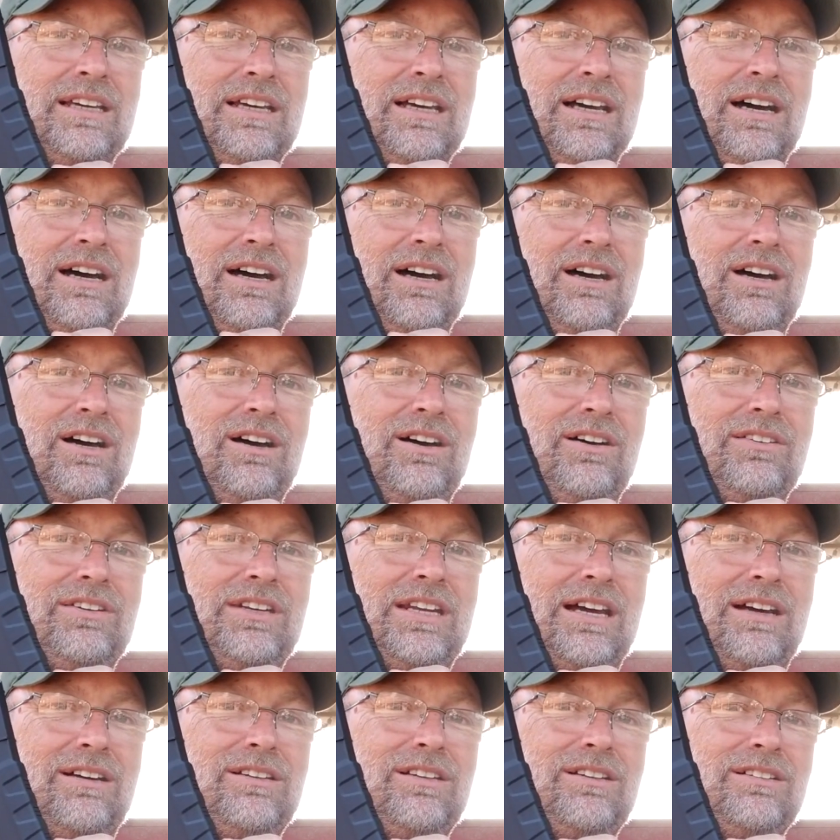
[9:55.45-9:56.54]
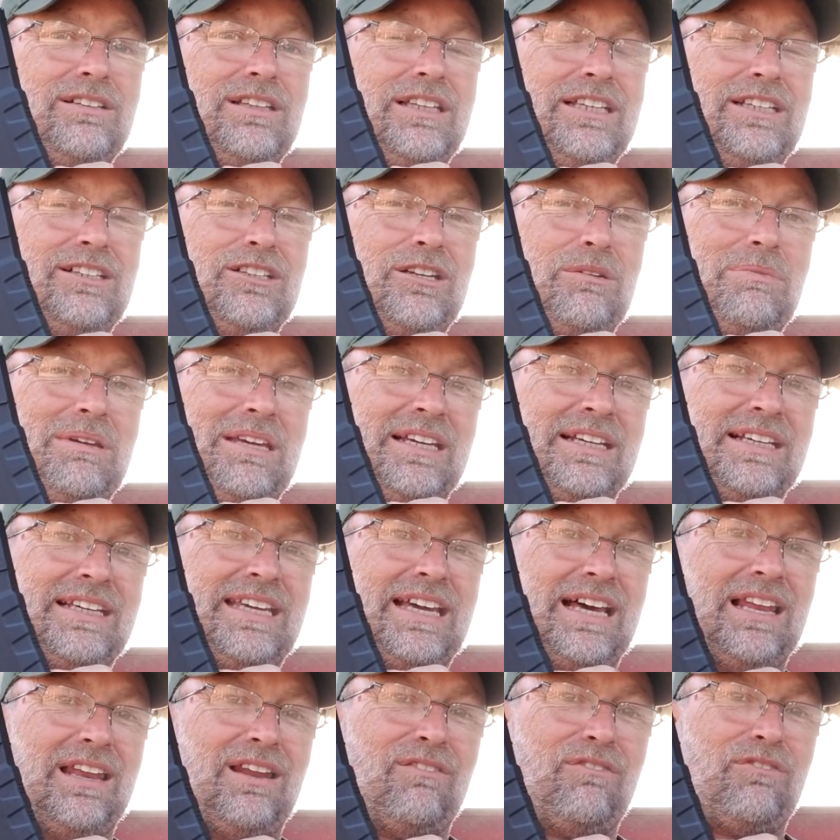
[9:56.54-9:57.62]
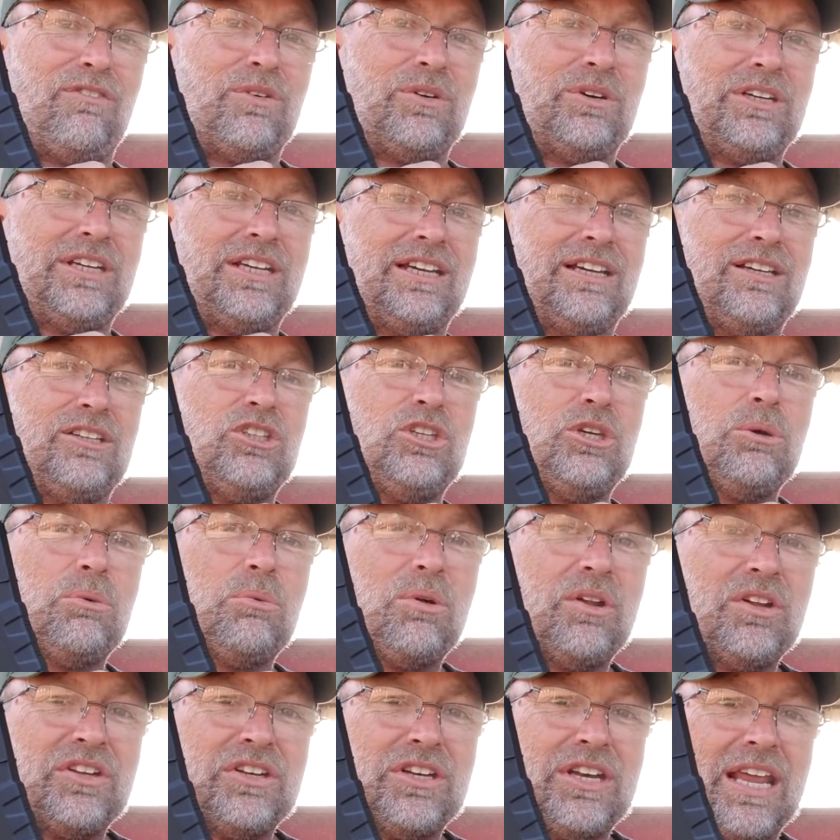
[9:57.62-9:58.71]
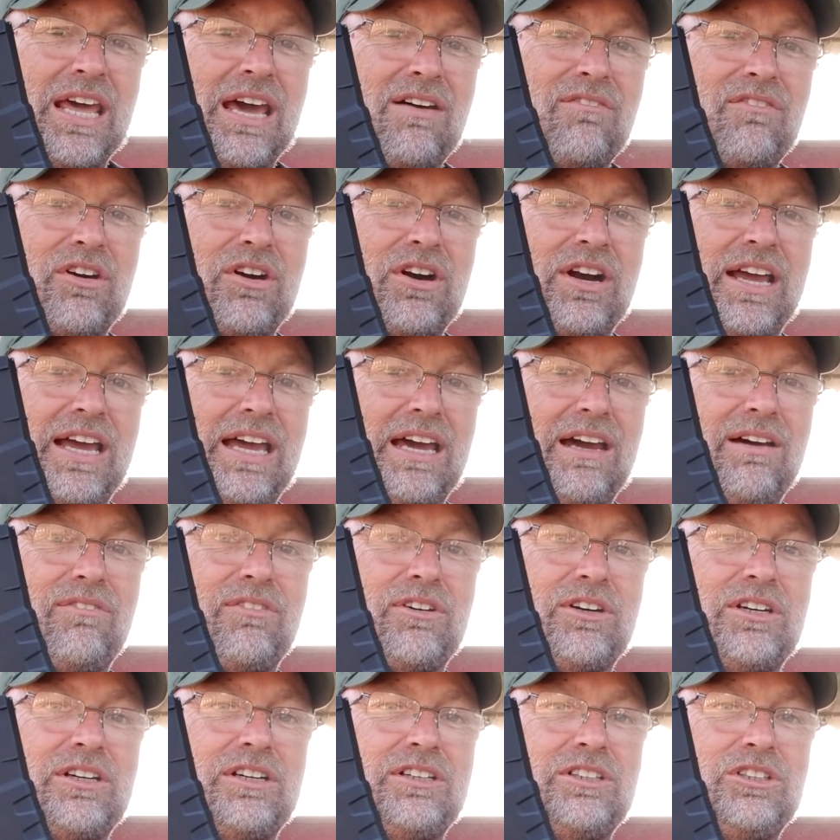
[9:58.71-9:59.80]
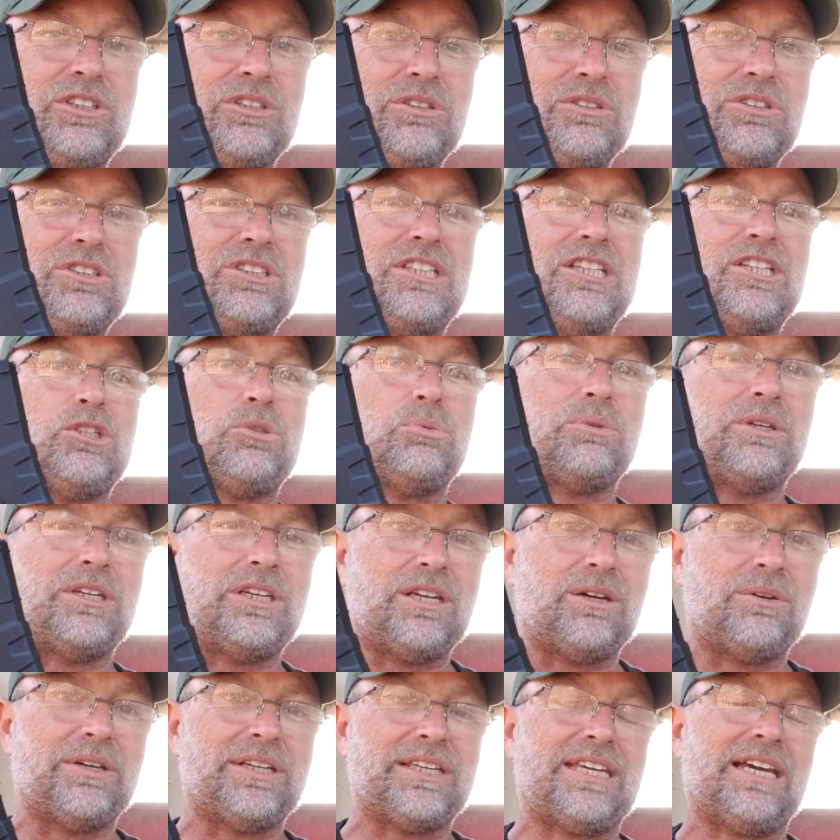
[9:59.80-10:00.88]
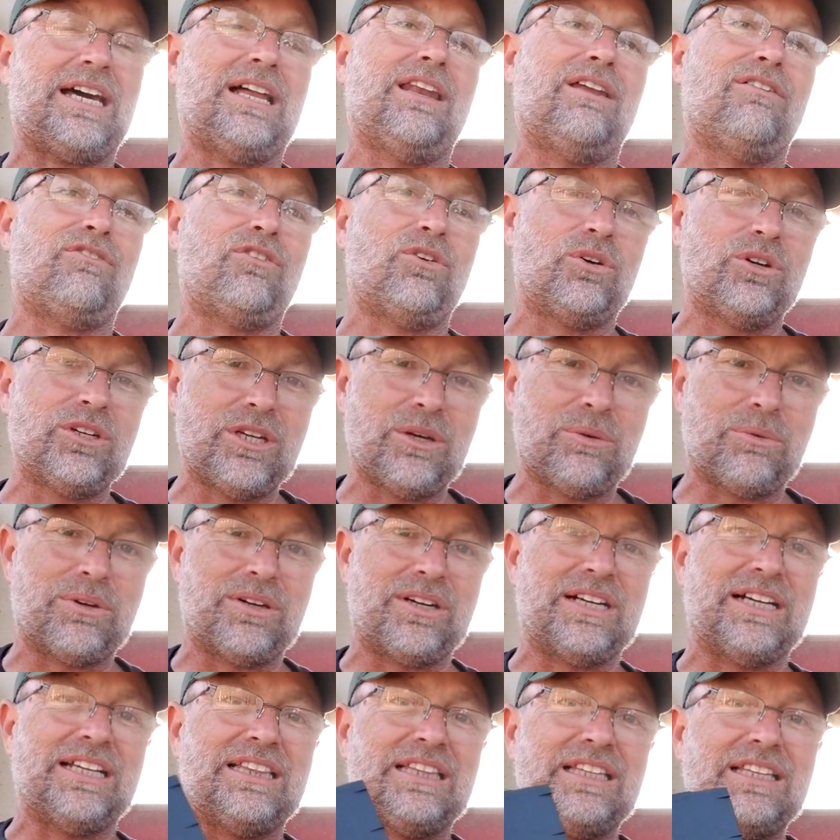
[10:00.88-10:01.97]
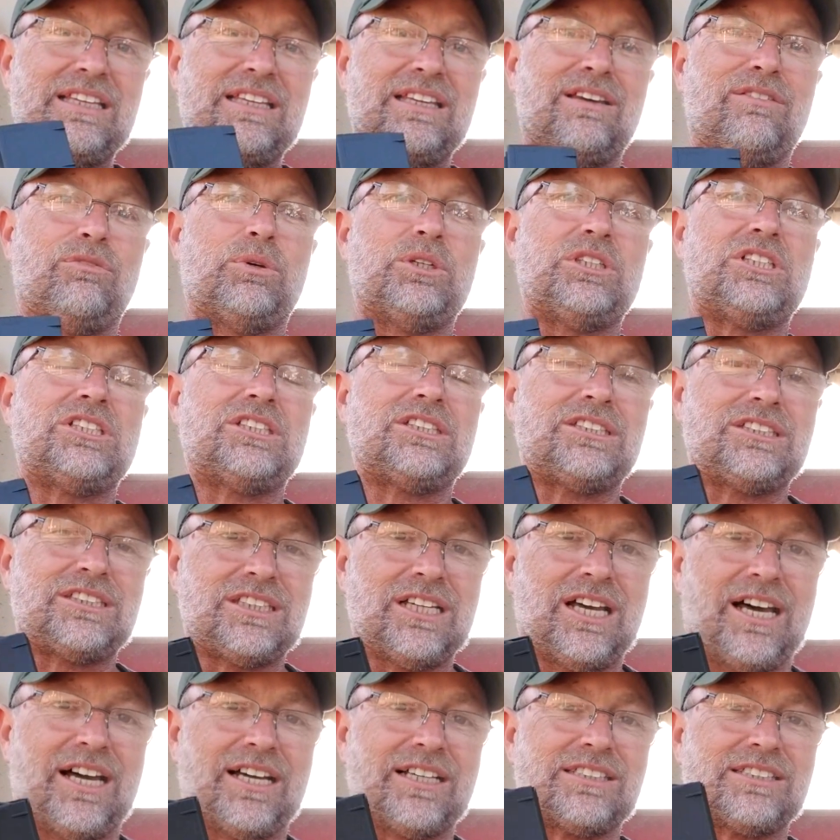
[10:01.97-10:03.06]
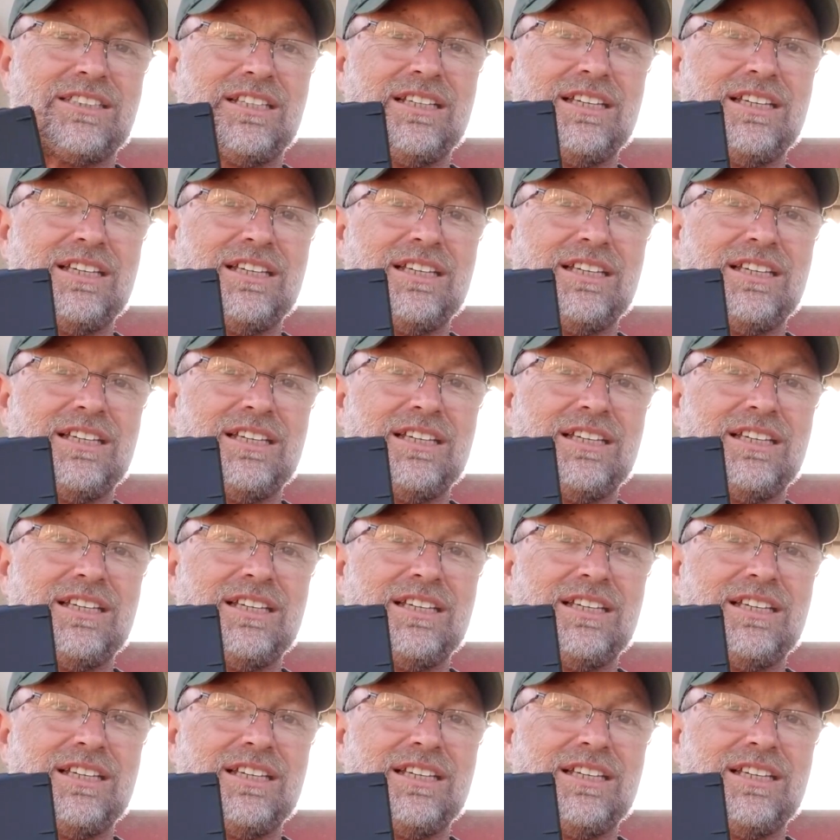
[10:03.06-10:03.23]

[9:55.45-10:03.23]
Uh-oh, now you're legal to be in California. You will never, ever use this window in California where I live, which sucks.